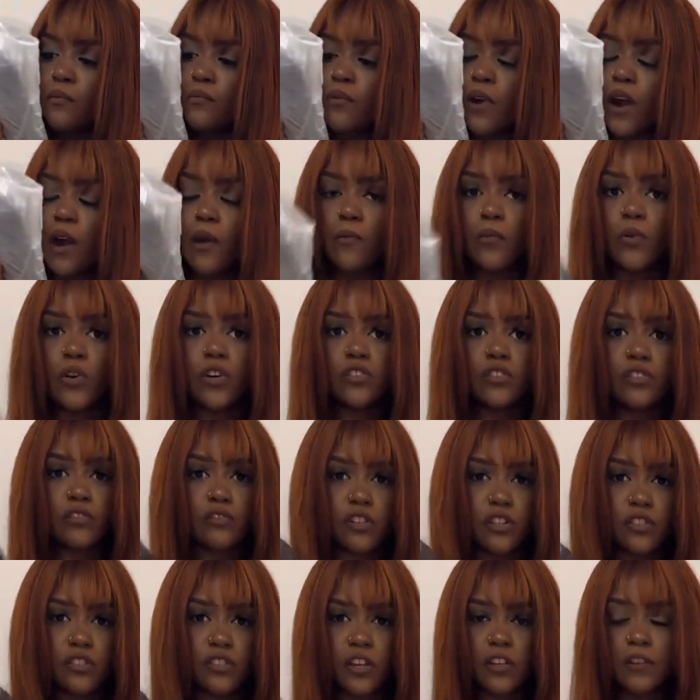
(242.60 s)
brown ones are in
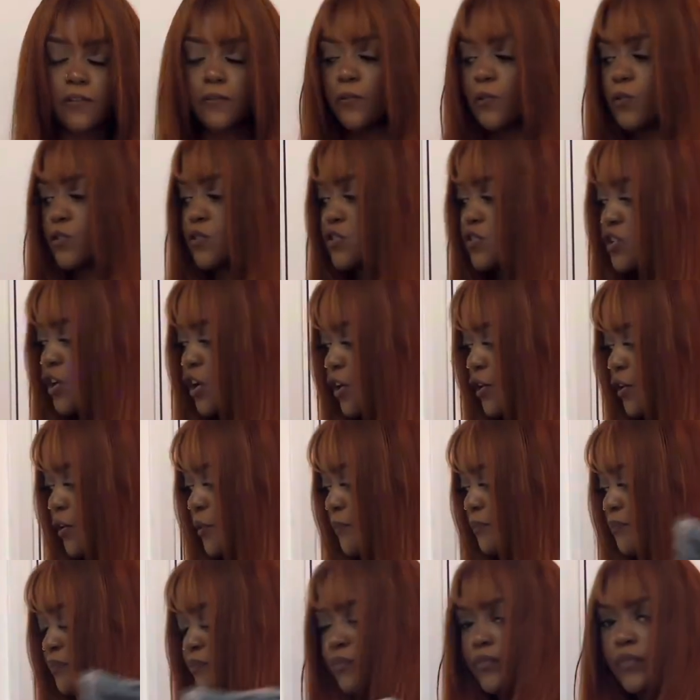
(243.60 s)
a size 4. So
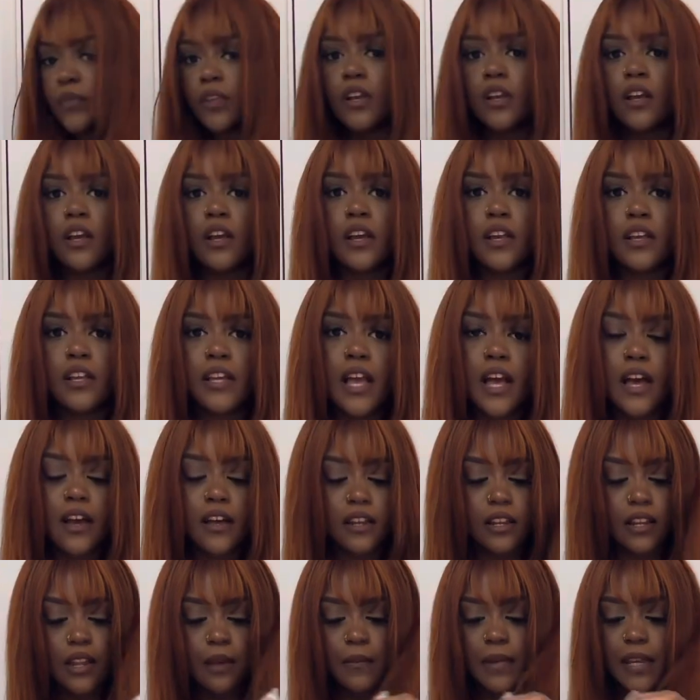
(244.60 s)
yeah,
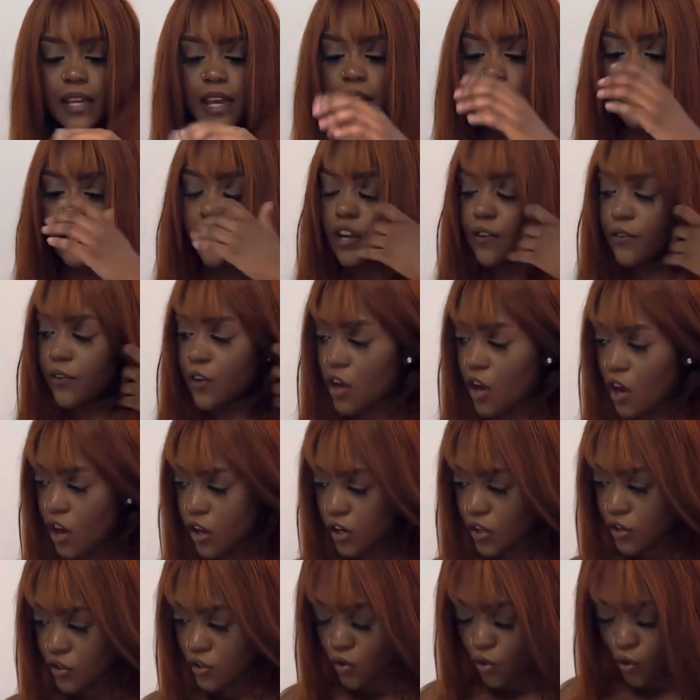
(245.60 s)
let me get the other
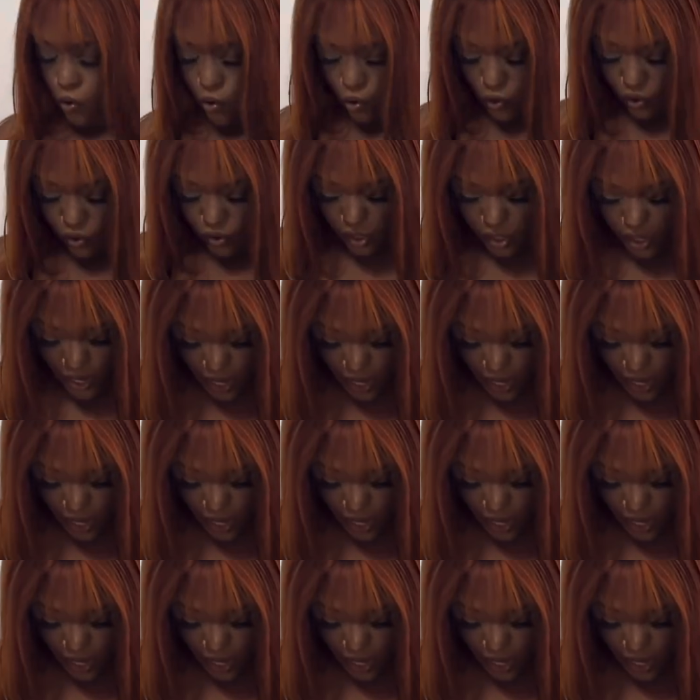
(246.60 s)
colors on